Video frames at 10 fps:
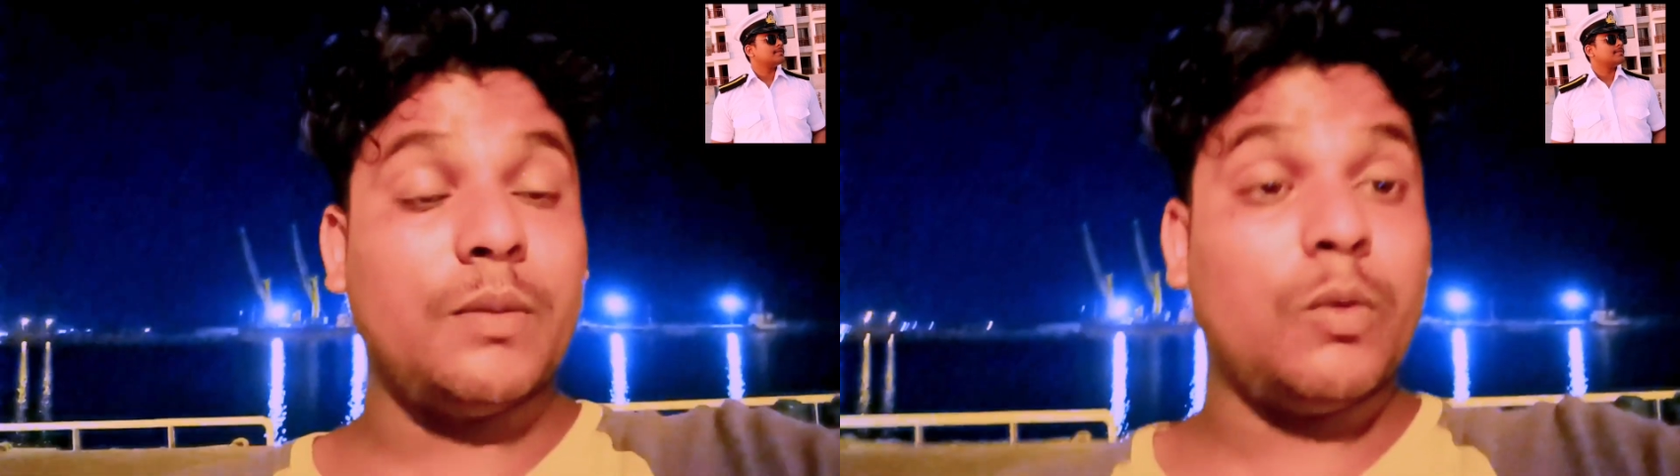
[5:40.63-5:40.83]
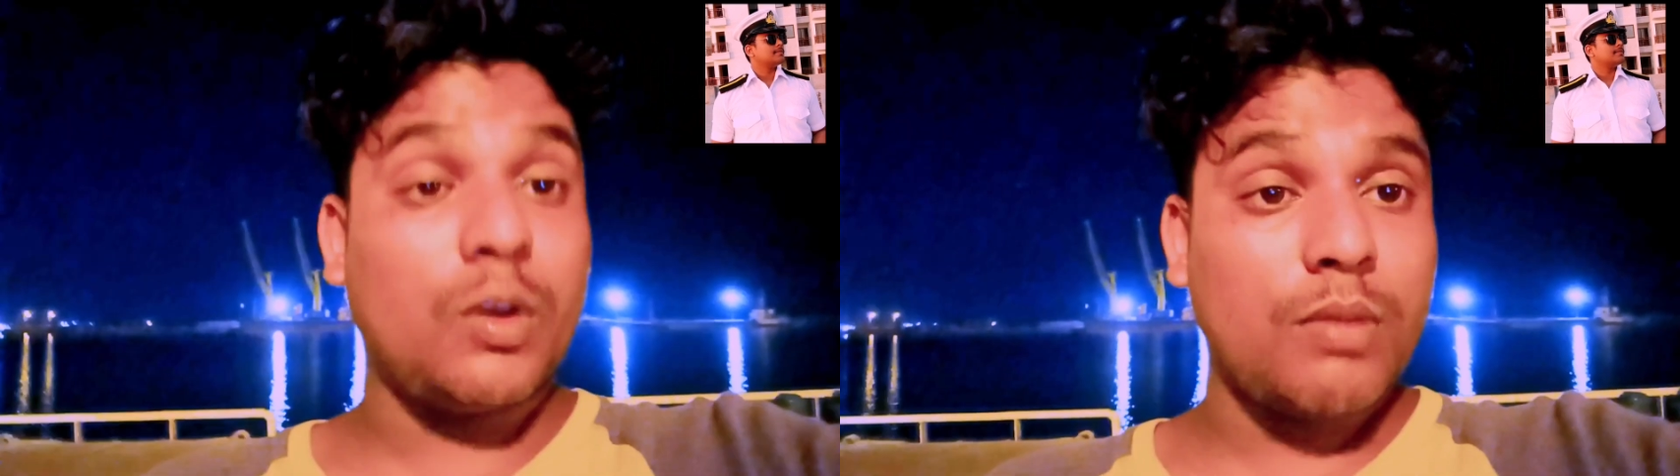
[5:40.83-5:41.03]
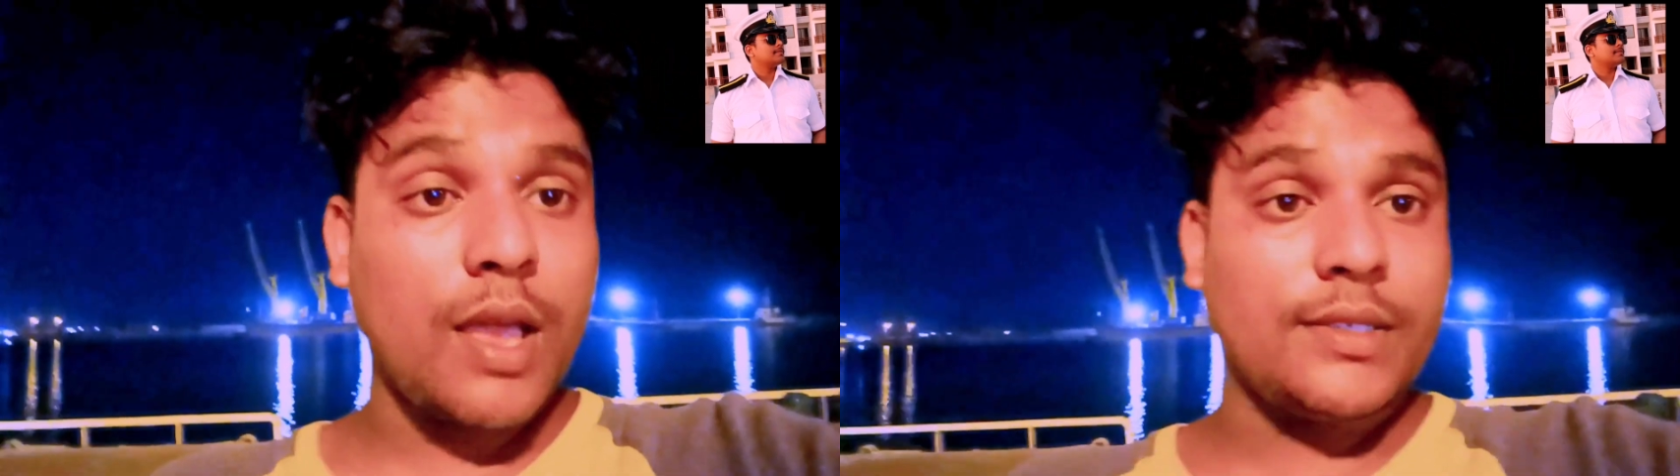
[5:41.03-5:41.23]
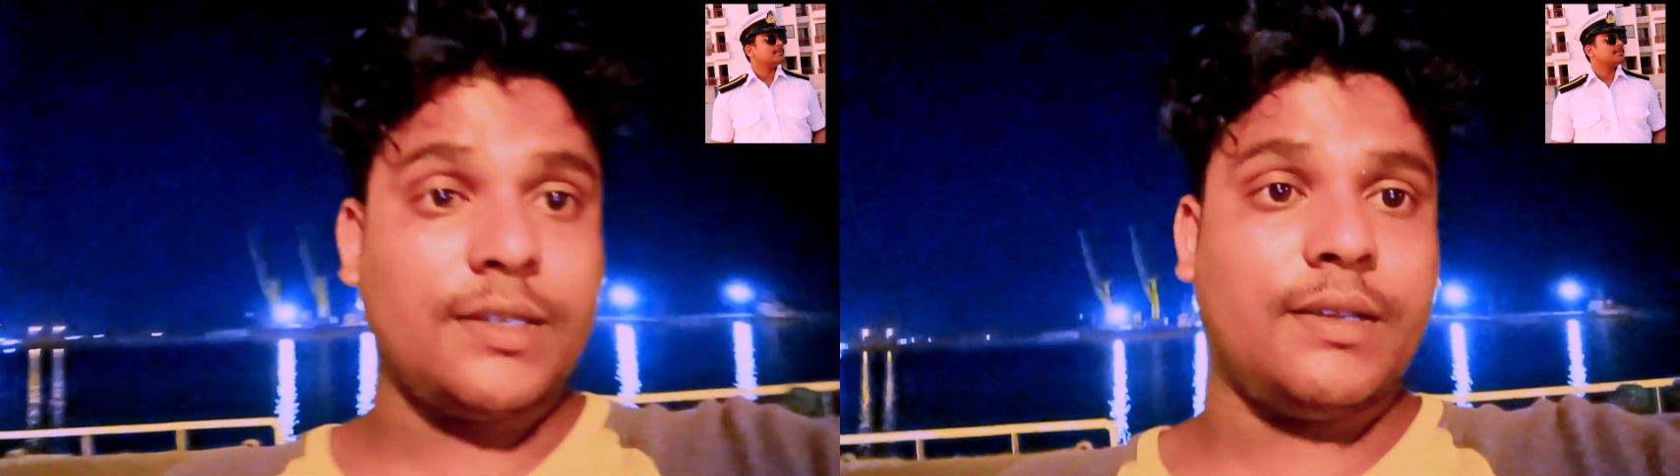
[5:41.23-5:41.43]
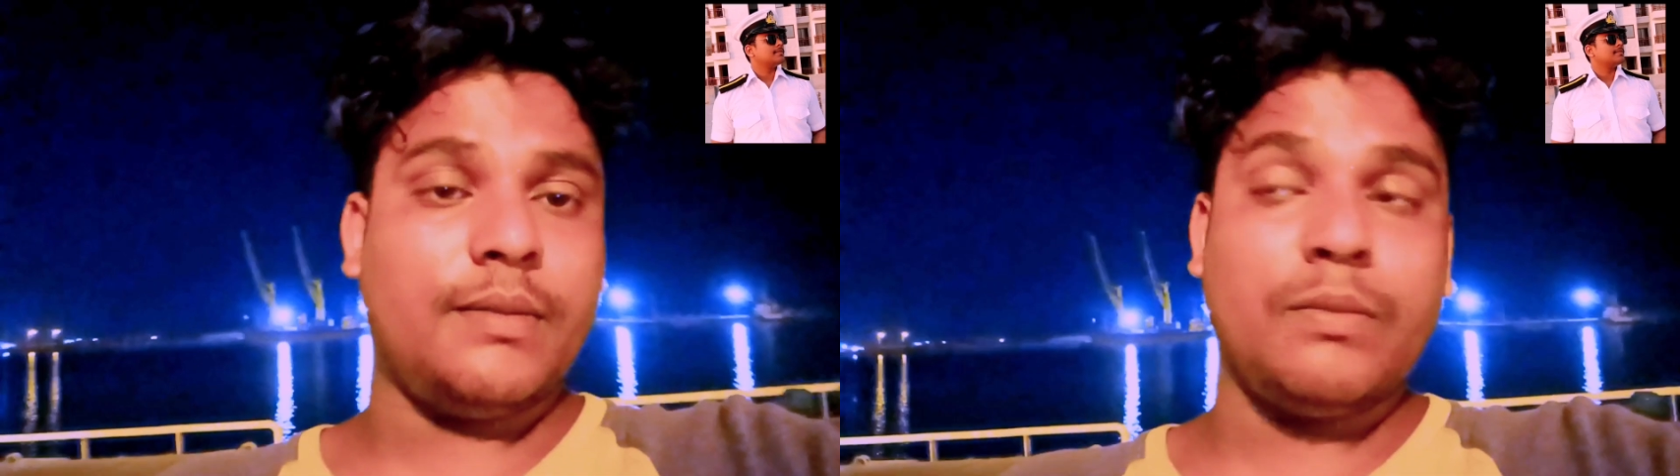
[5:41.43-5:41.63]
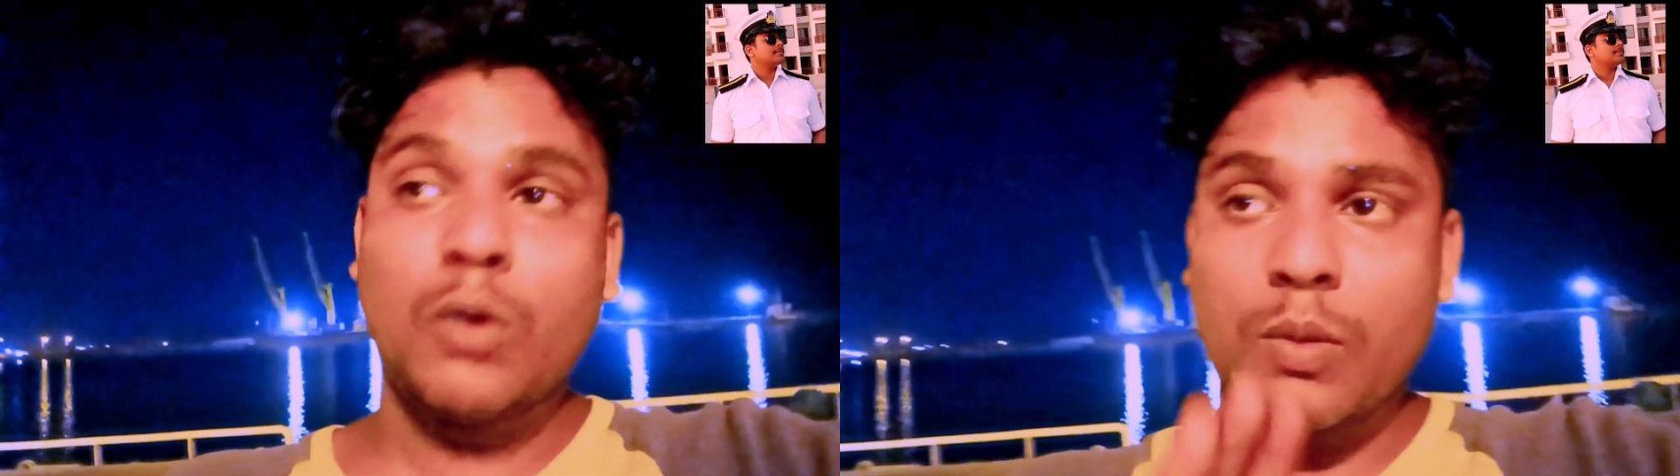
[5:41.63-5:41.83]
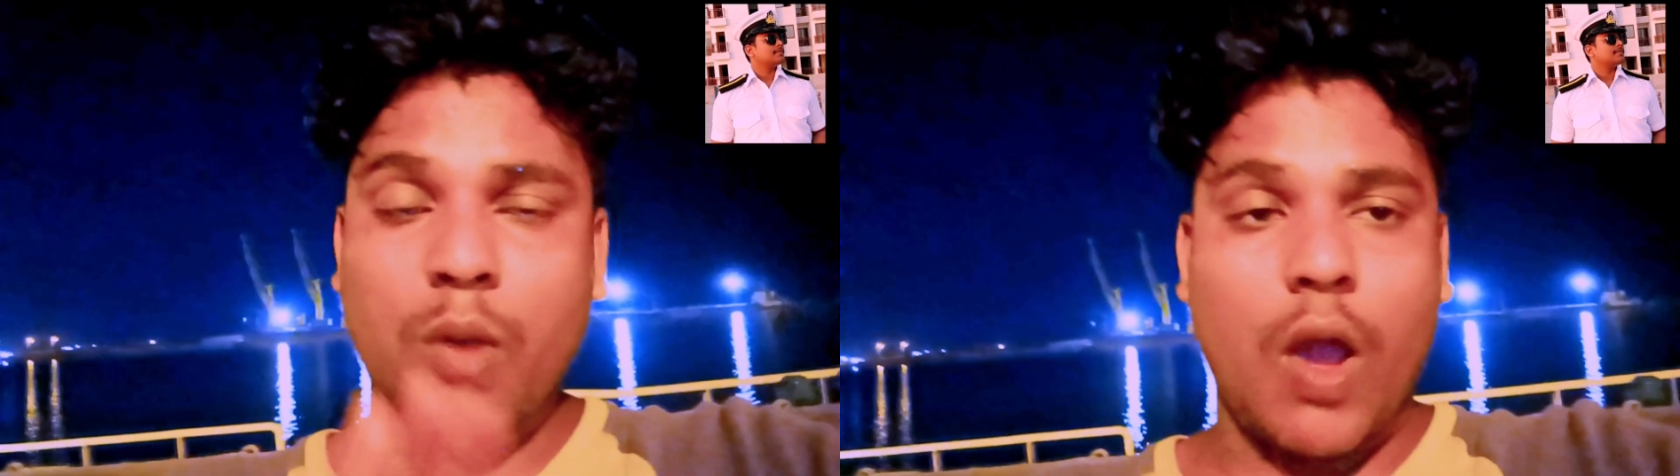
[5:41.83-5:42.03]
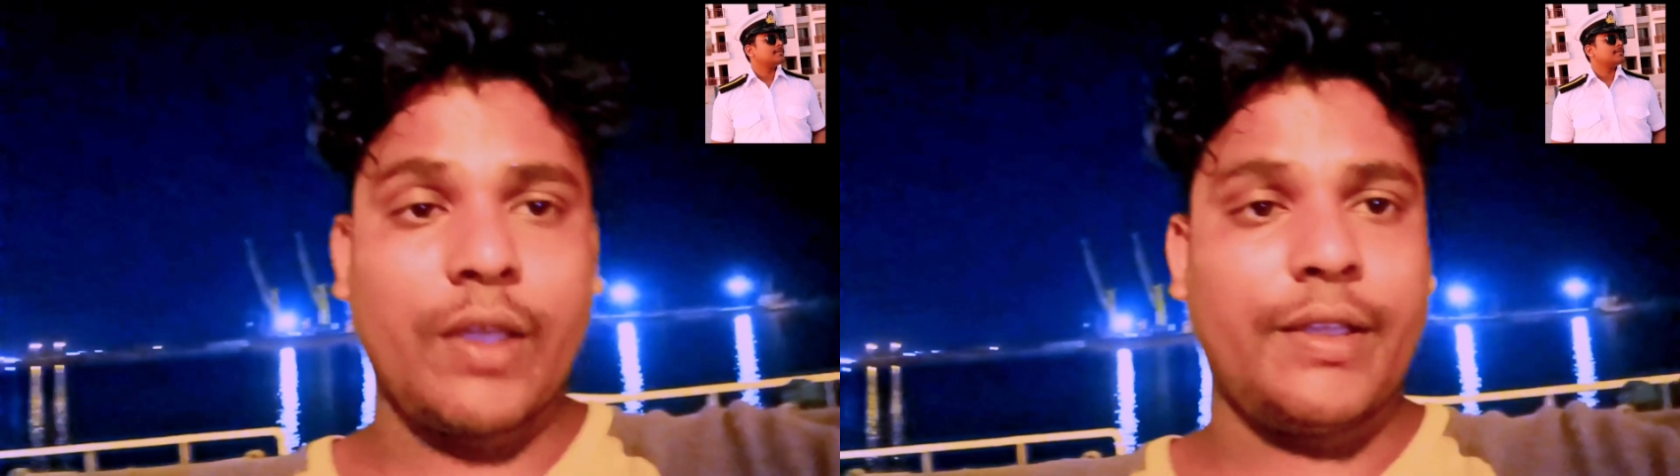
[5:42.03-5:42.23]
the more blogging
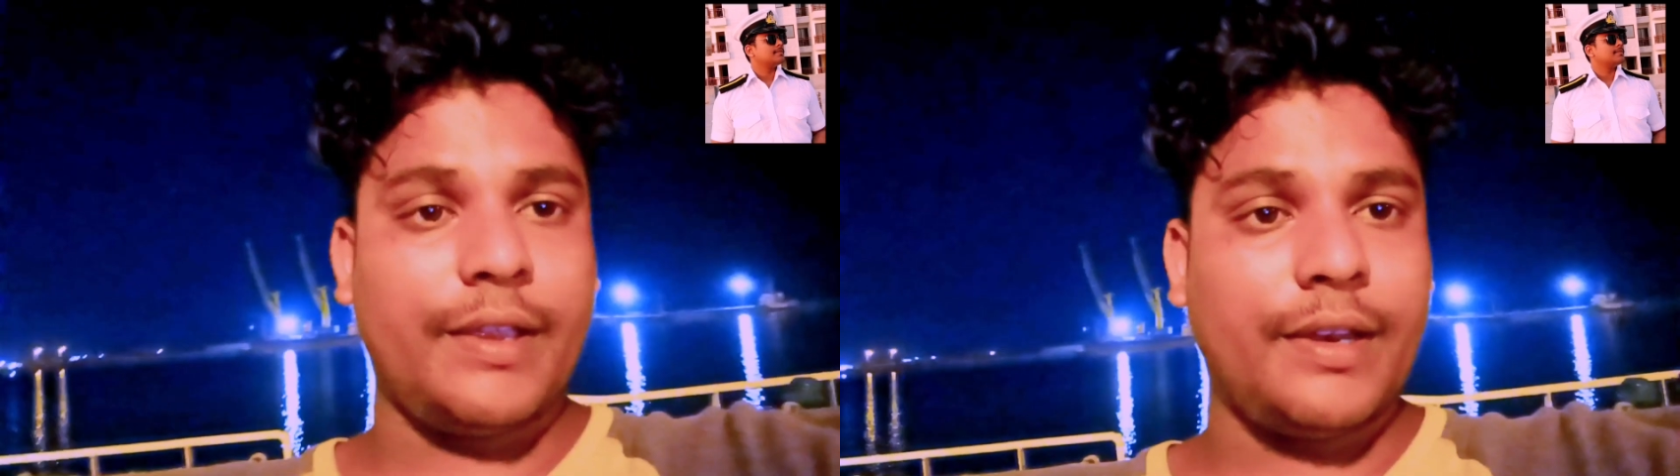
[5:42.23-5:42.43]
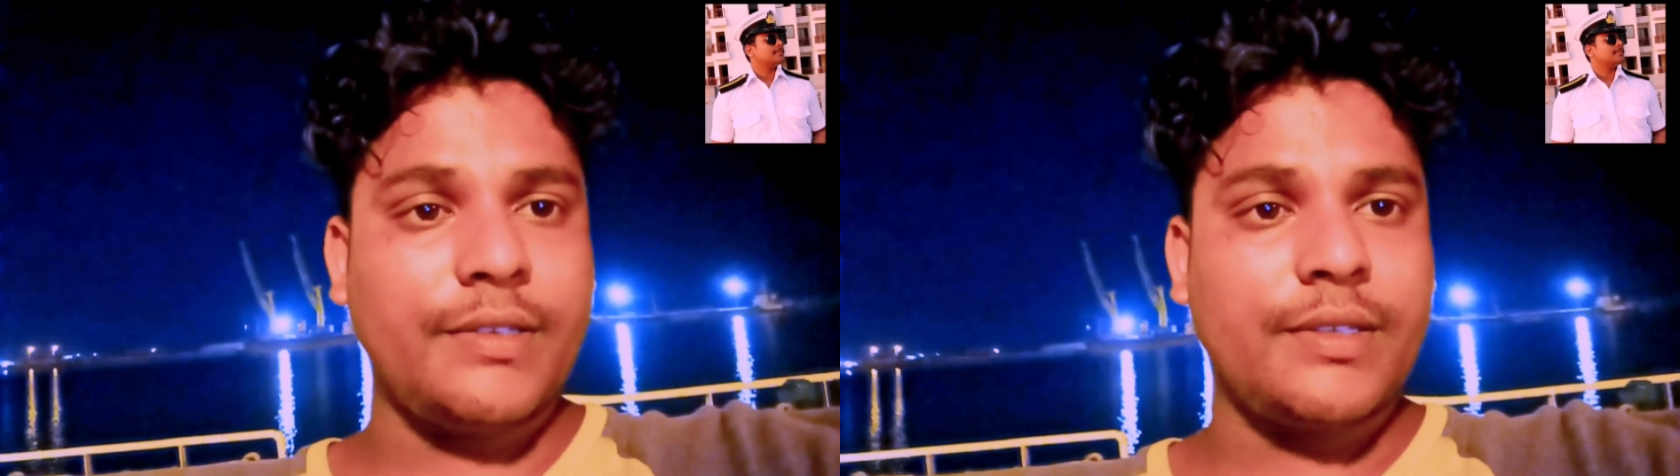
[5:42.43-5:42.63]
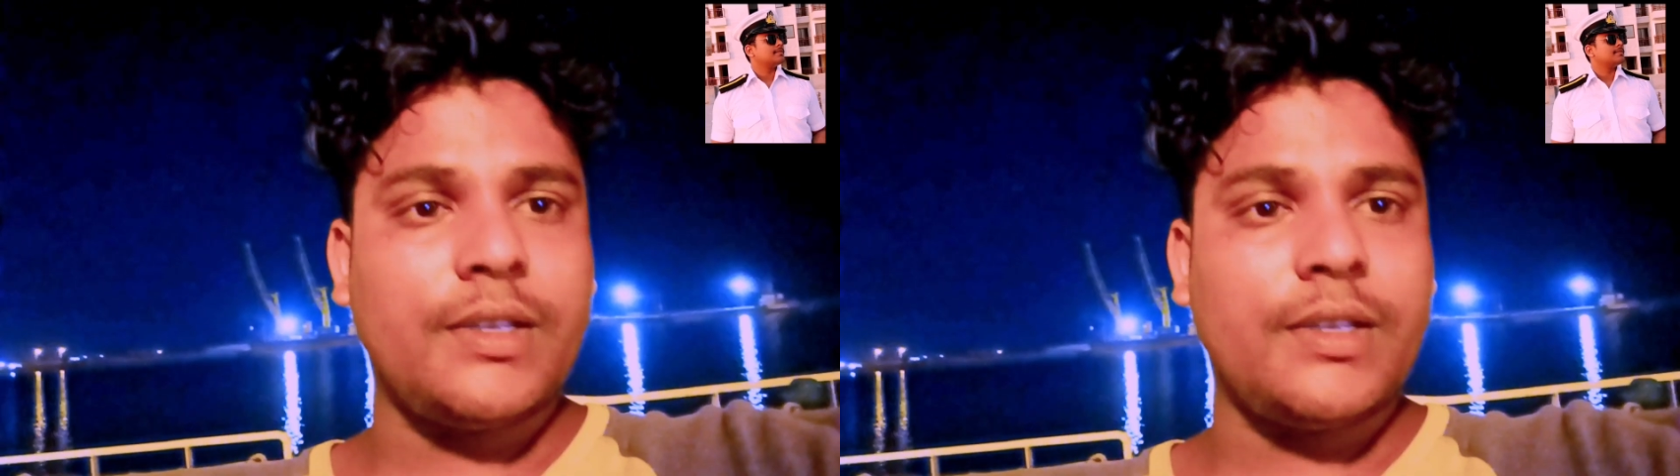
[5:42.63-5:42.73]
in English.